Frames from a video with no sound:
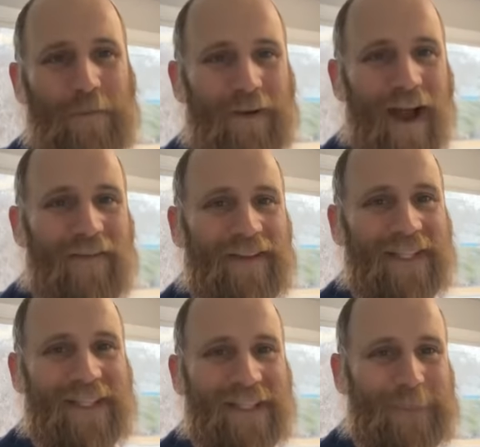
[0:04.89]
I hope you're
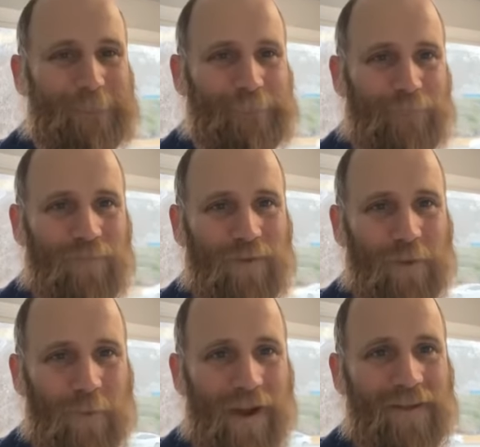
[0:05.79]
having a
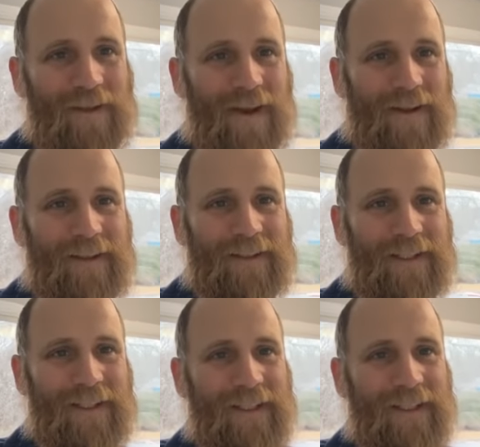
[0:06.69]
great day.